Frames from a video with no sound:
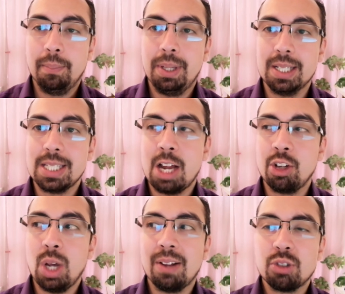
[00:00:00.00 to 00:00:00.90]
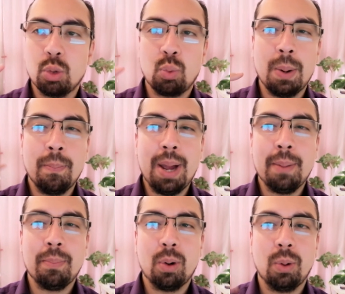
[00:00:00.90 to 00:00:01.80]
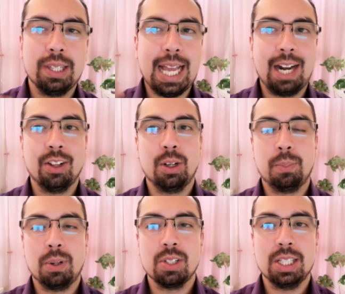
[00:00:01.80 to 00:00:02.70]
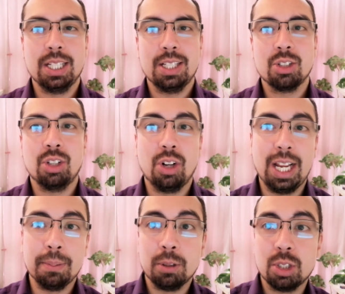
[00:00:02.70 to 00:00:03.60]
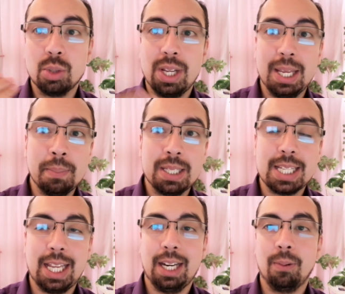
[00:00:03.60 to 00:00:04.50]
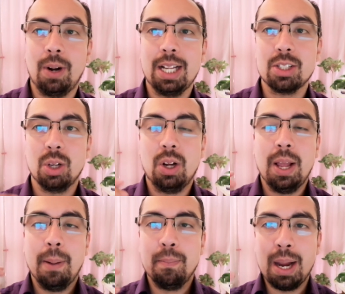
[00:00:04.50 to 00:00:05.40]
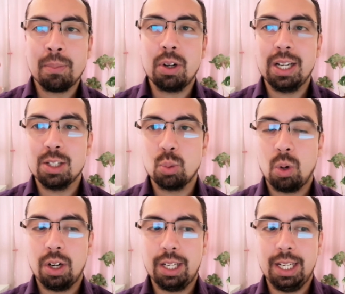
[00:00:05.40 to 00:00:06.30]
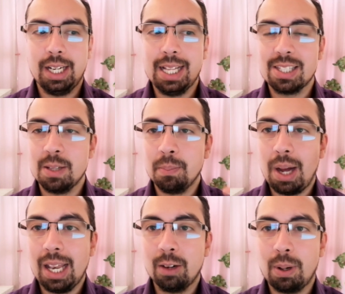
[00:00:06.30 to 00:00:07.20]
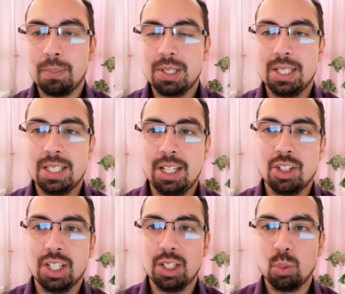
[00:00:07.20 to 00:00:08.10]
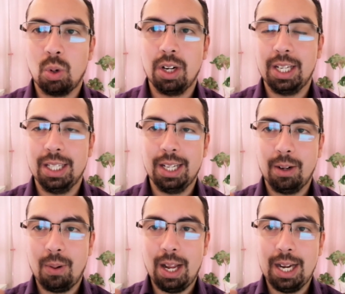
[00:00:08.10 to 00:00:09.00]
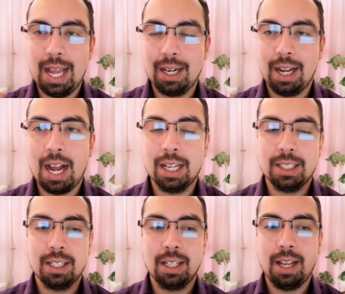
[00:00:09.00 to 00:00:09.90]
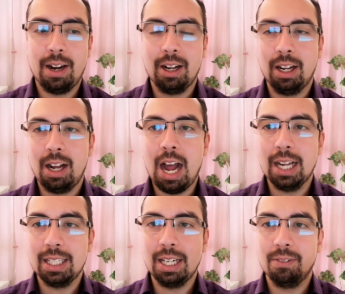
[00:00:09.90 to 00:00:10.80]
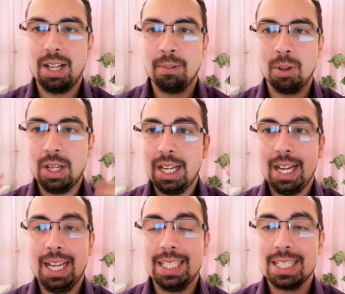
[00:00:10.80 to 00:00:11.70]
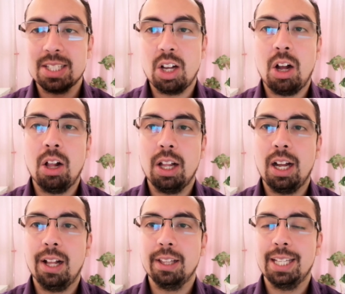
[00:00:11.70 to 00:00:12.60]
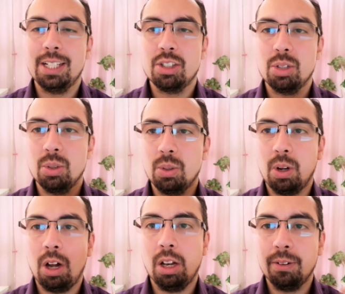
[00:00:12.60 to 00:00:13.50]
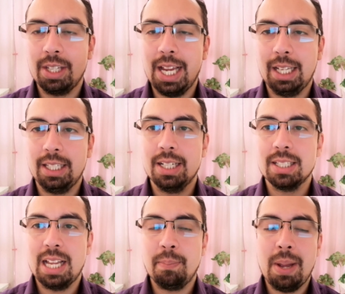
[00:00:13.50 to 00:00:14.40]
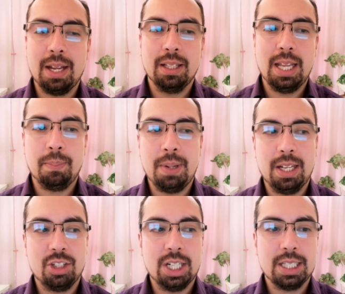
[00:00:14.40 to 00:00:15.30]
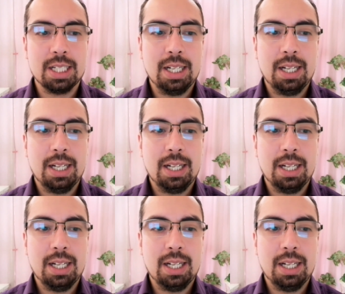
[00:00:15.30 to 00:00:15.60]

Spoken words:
because now you have to remember what that other person did, so you're able to imitate it, right? So memory is working, and symbolic representation is working there, right, at a cognitive level. And this is all thanks to all of the ideas that Piaget